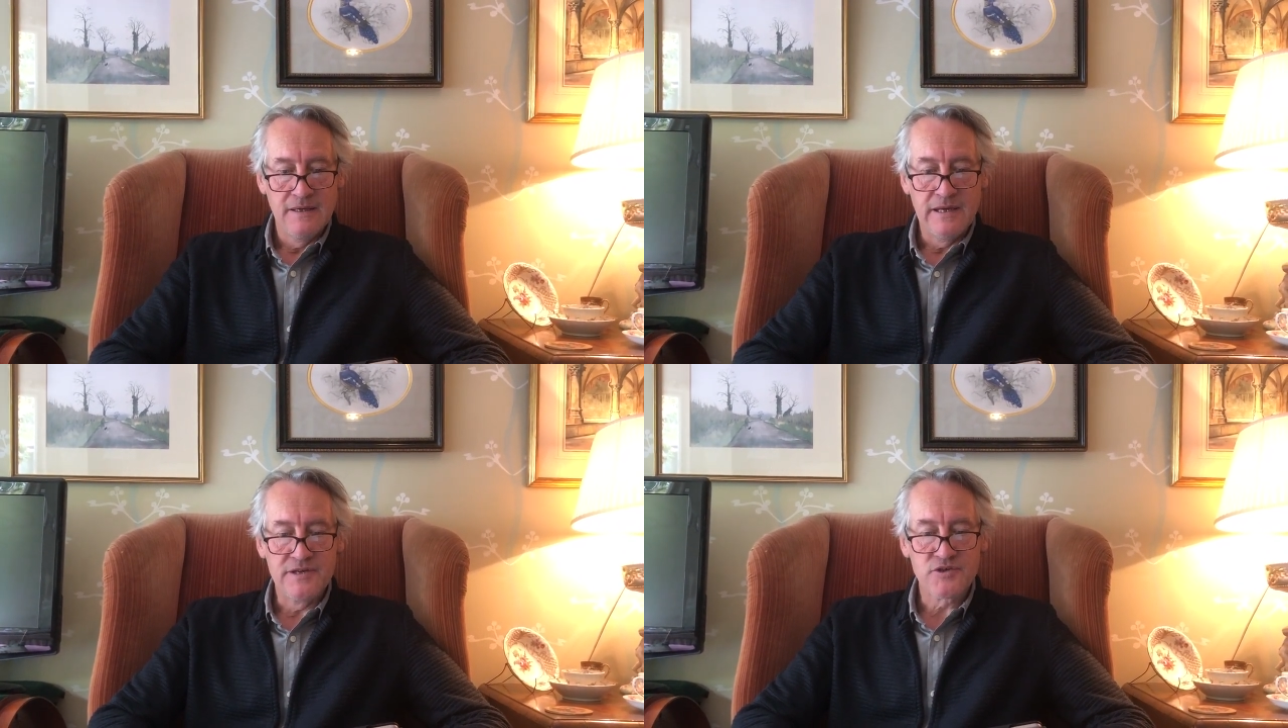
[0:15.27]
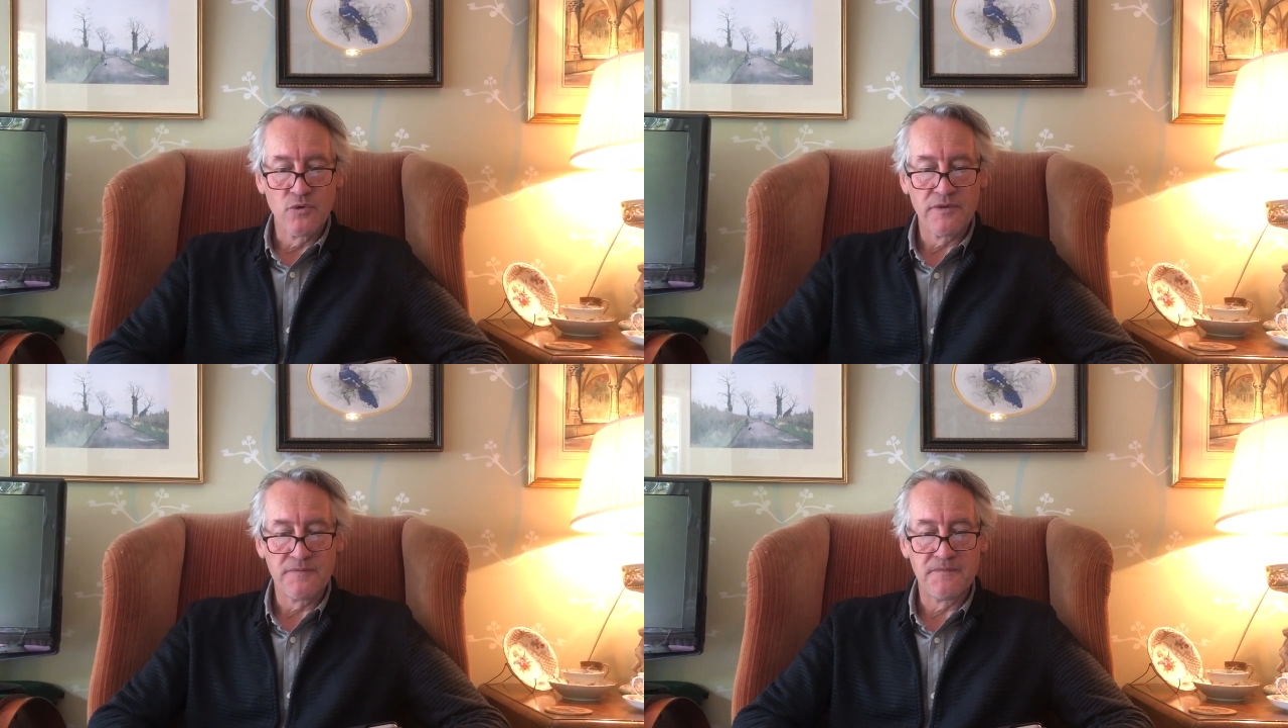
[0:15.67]
He
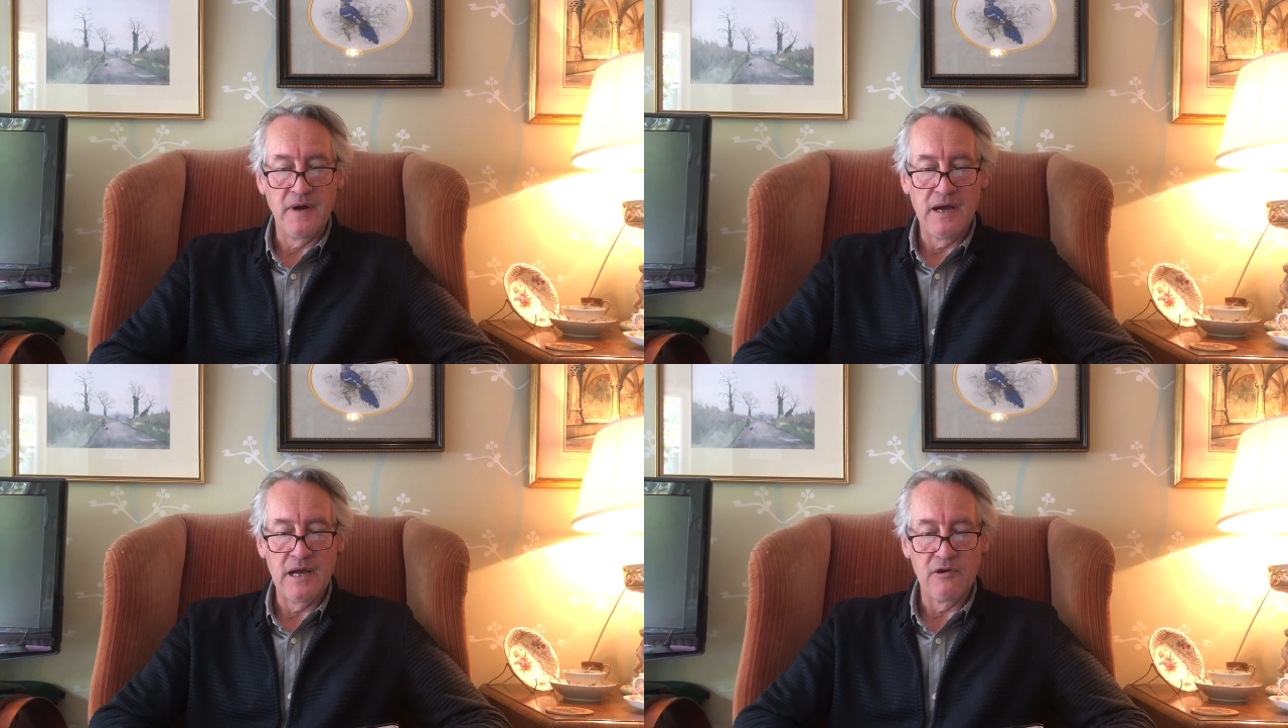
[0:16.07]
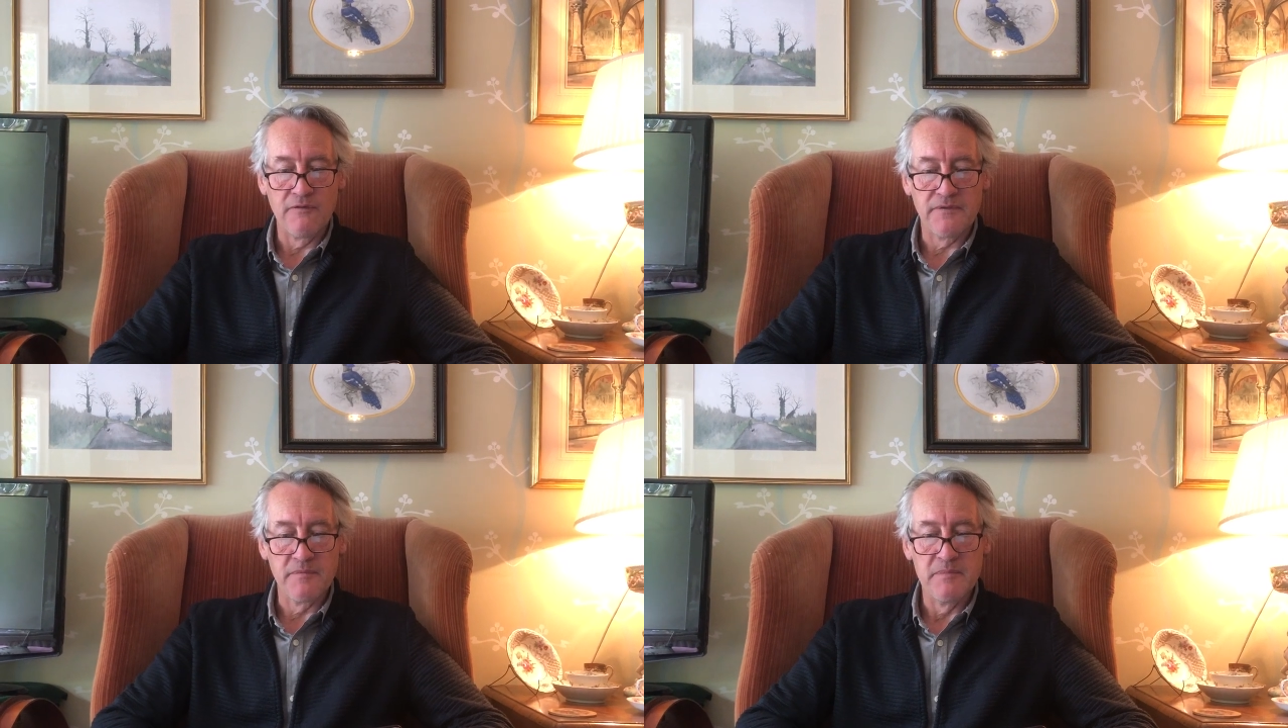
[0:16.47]
saw the fire
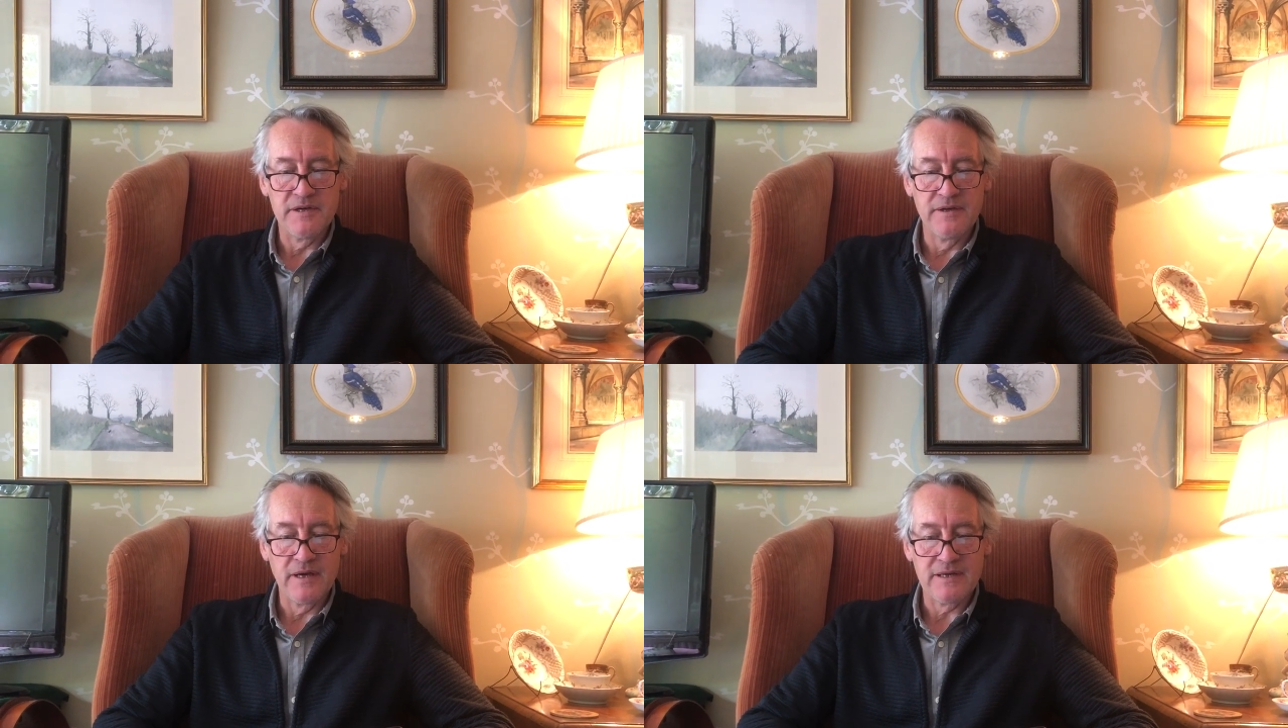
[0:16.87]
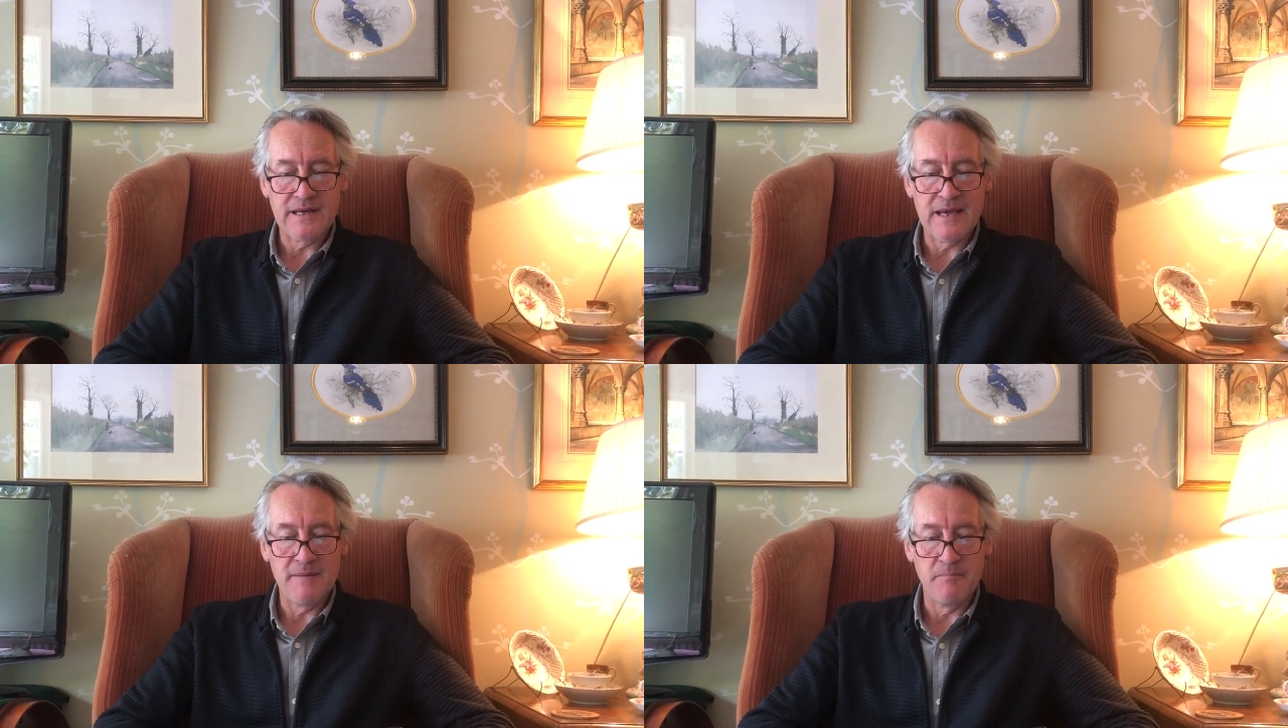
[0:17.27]
of the midnight
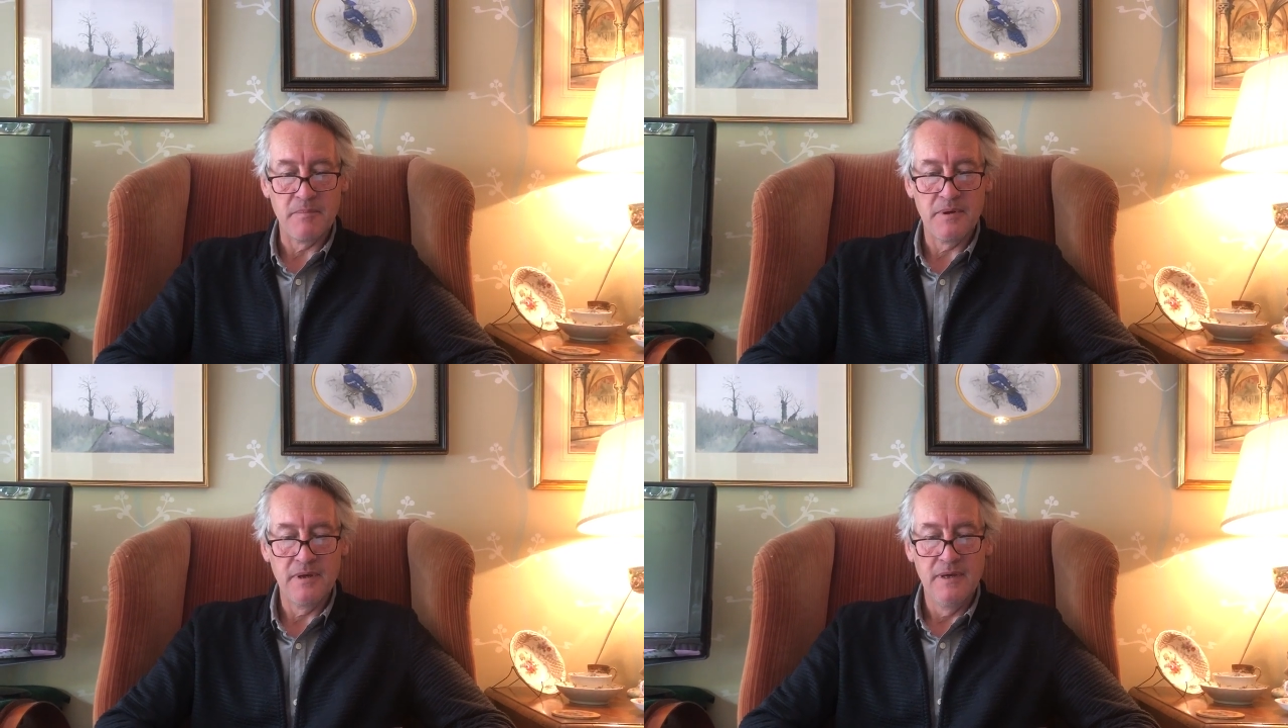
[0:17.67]
camp,